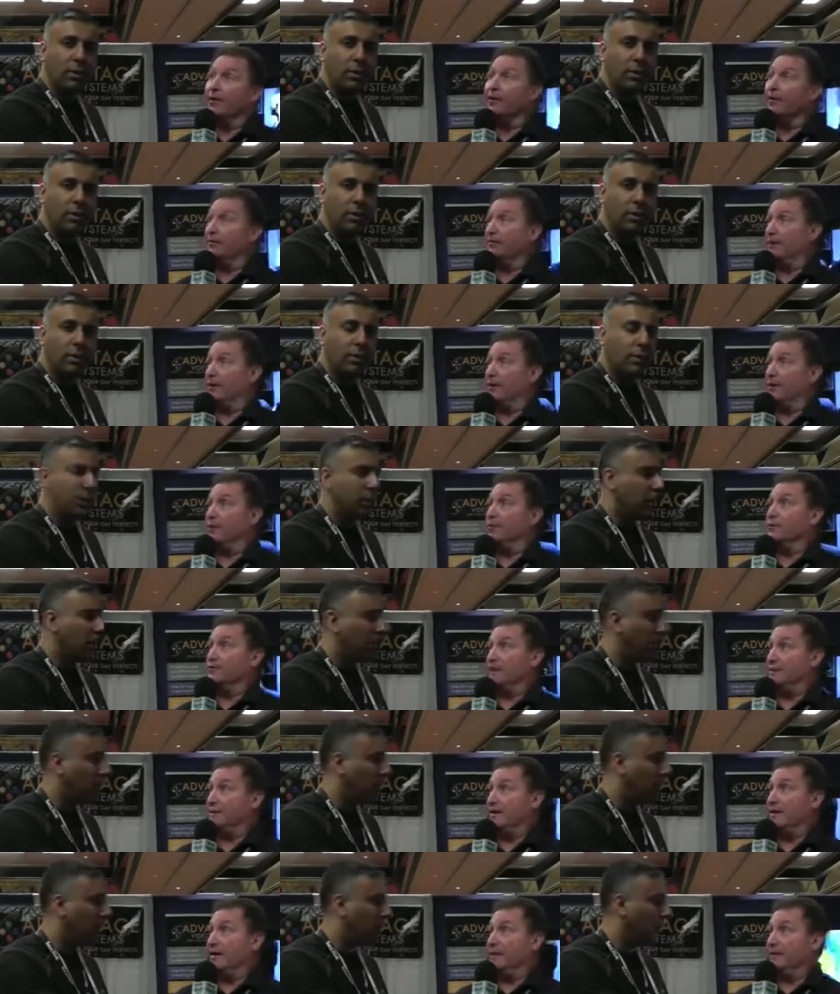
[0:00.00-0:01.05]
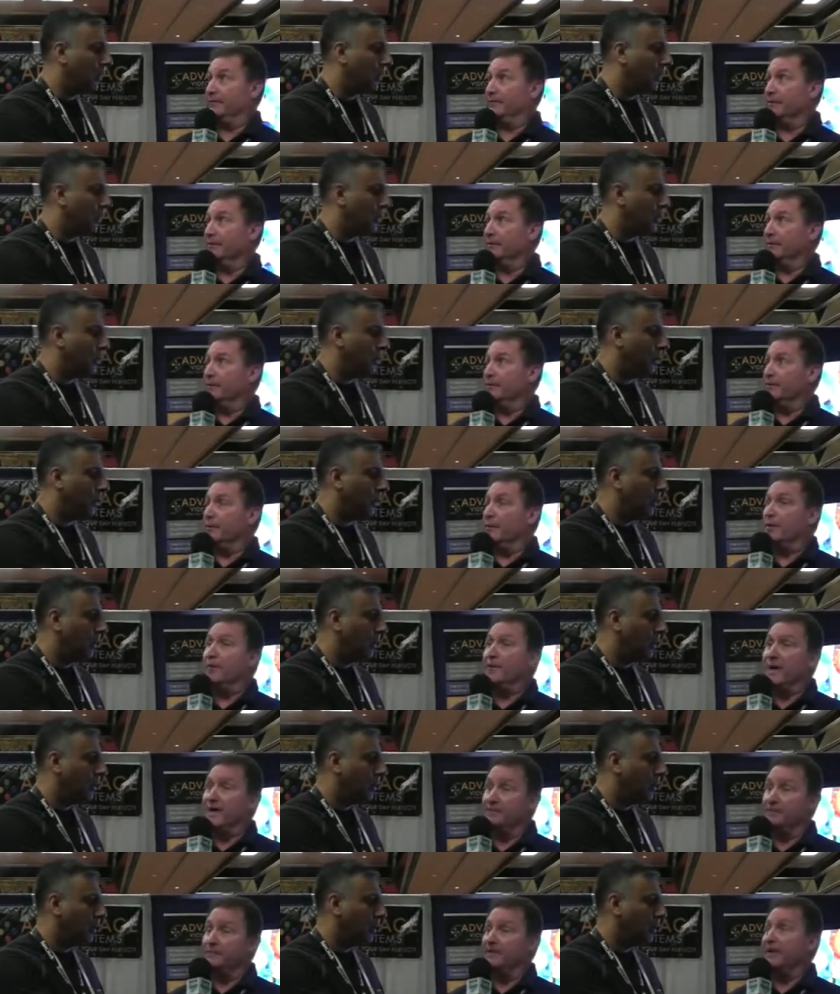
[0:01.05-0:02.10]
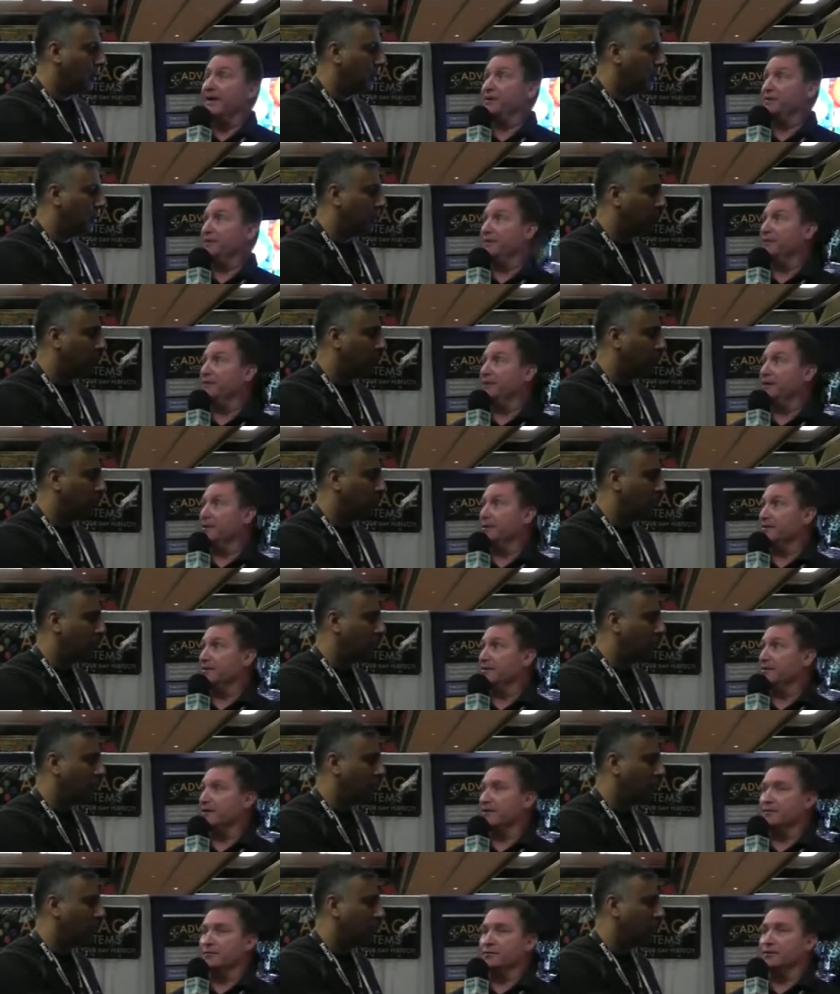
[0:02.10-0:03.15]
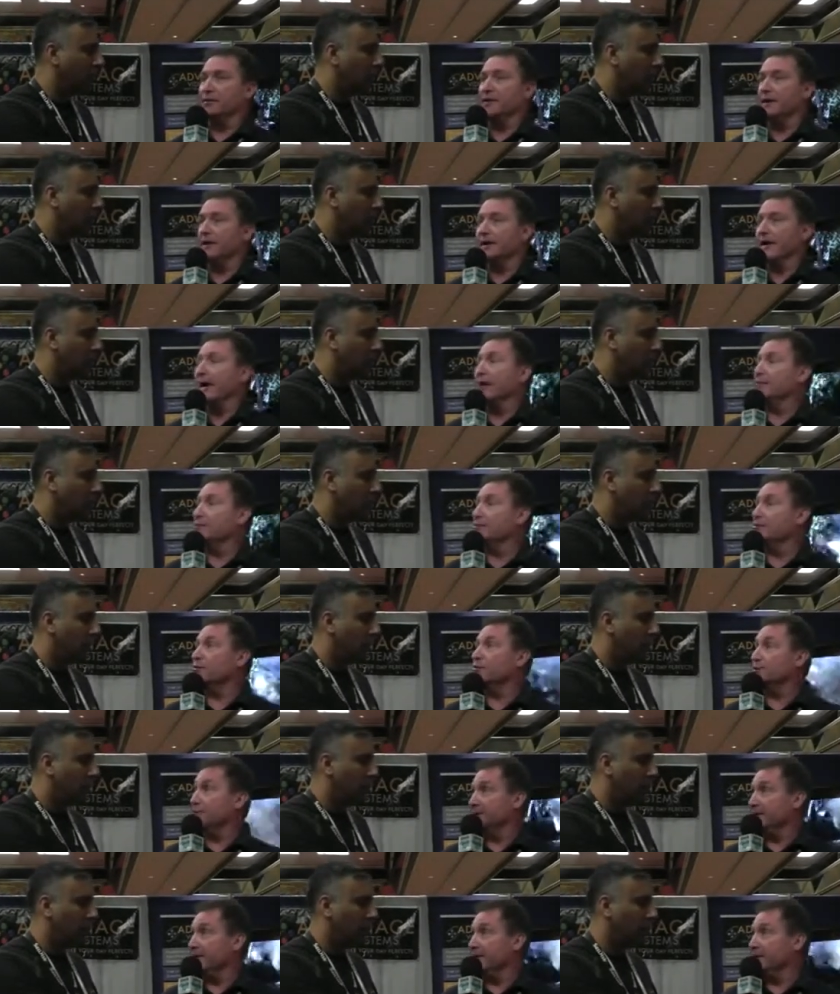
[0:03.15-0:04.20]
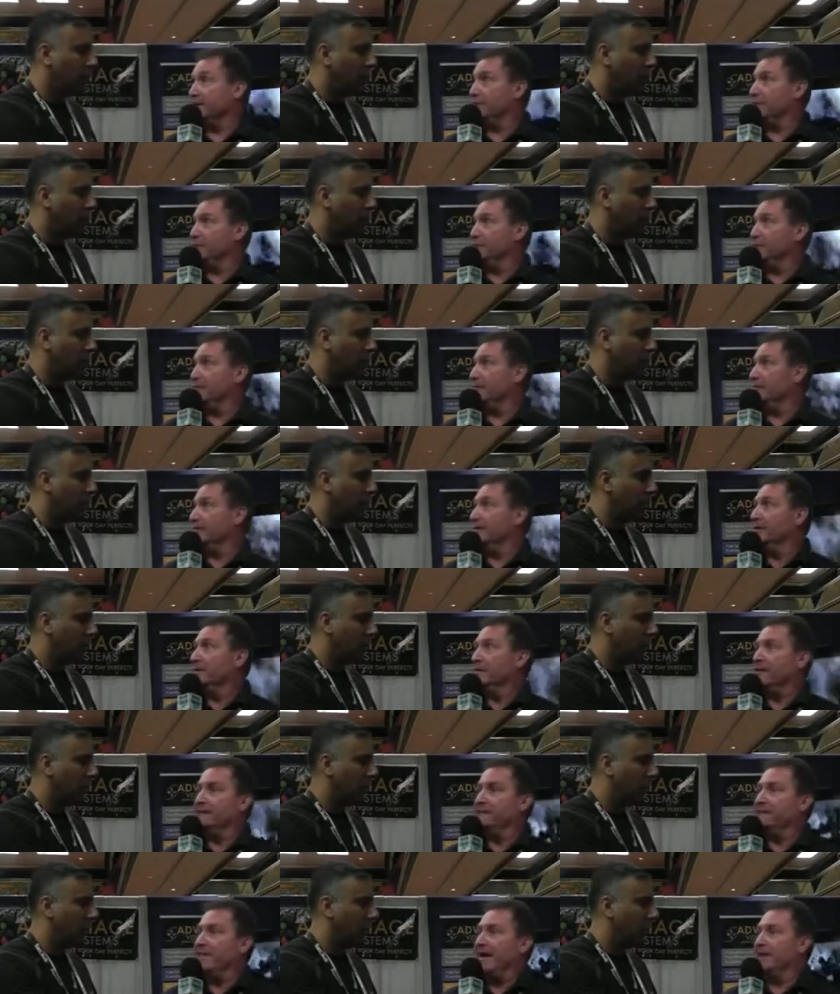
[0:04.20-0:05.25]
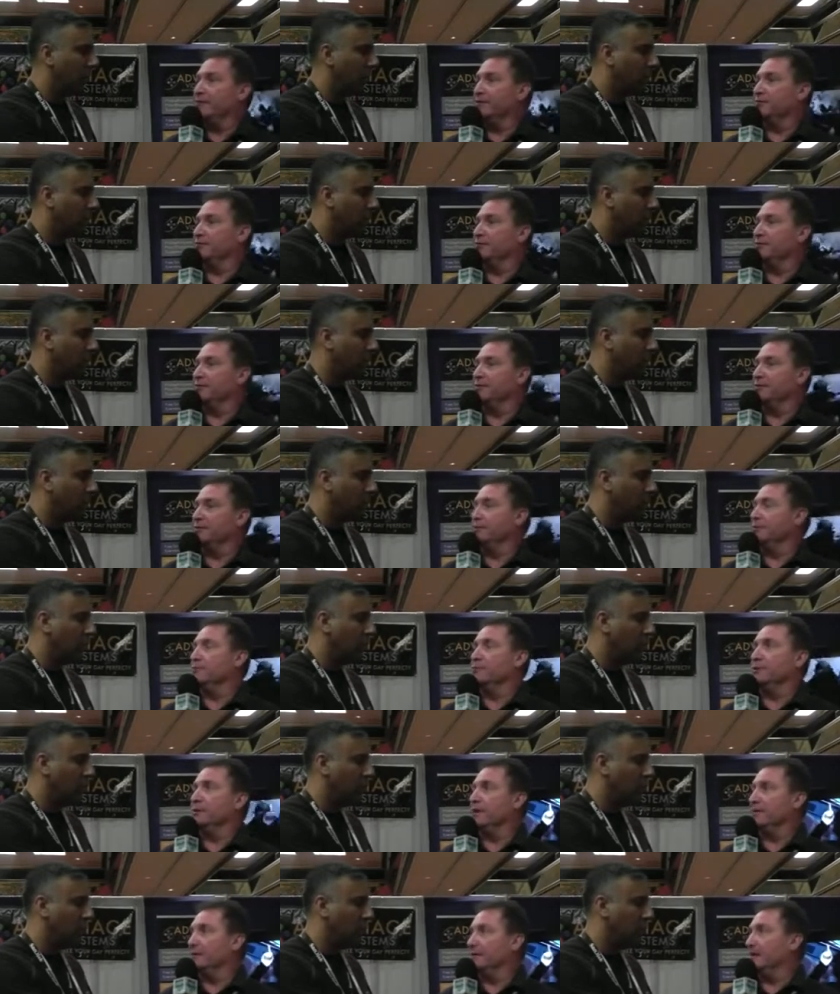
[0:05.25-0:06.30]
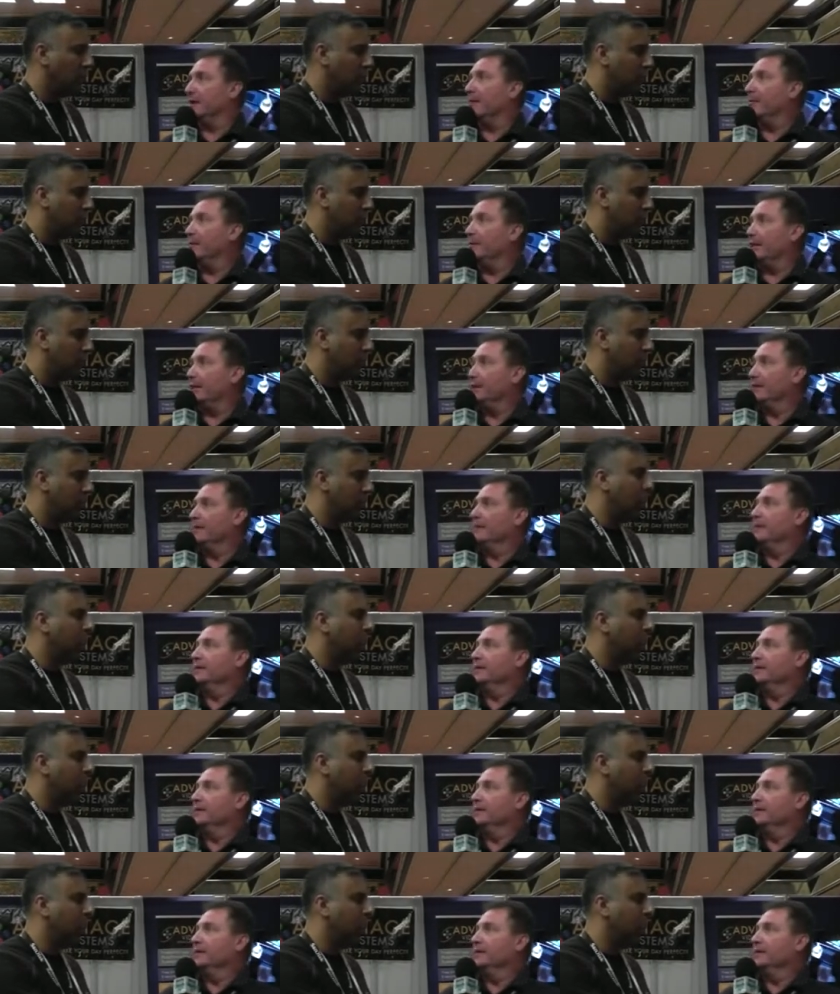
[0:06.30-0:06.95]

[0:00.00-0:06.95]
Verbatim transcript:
Speaker 1: all of our own stuff. We manufacture everything ourselves. We're not outsourcing it to a, a factory or to another company.